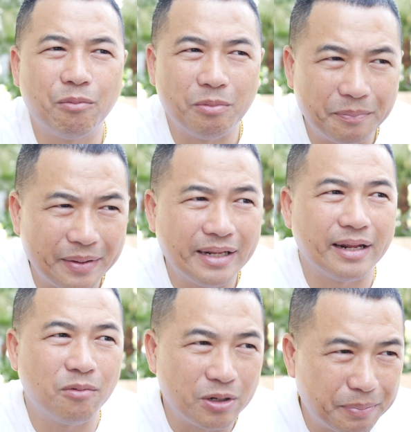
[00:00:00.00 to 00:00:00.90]
I would repeat
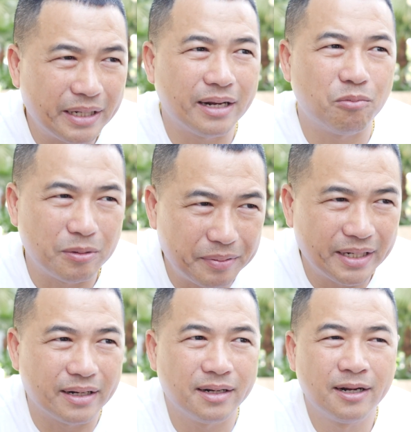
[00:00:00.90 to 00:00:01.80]
it and repeat it and
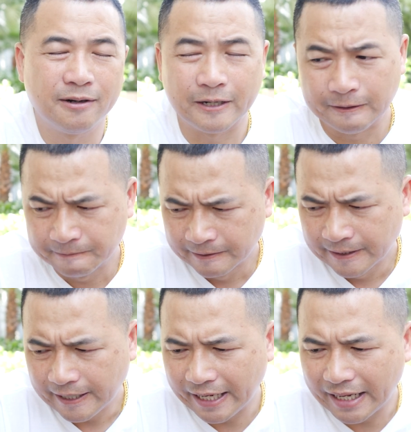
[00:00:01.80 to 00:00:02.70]
repeat it,
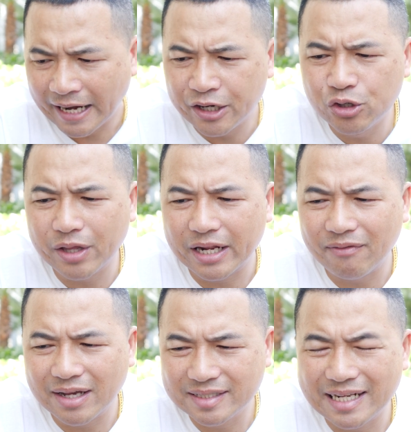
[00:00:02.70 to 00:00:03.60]
and I knew that
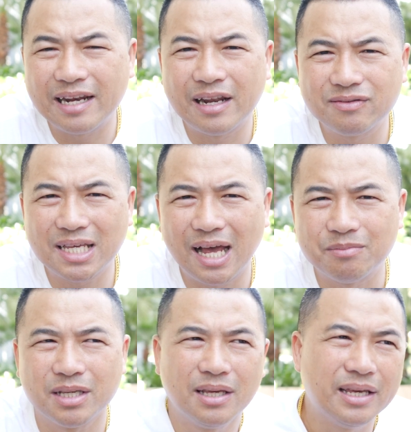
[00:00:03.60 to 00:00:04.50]
if I said it enough times,